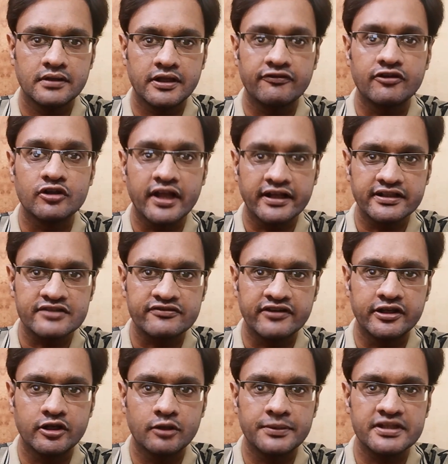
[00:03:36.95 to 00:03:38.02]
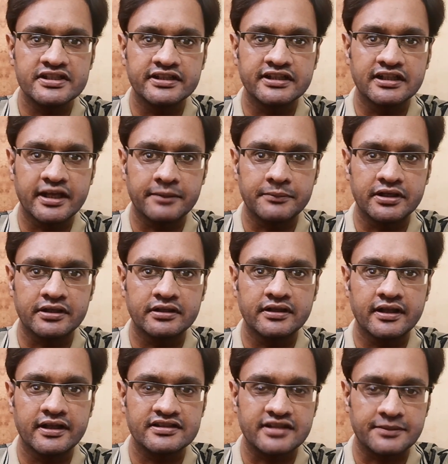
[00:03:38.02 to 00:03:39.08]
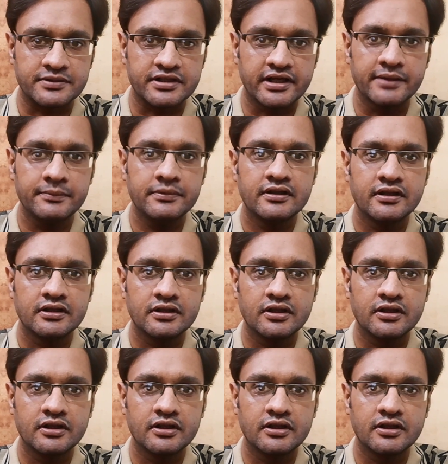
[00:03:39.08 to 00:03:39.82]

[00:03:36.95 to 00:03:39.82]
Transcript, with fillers: If you like this video, please hit the like button and subscribe.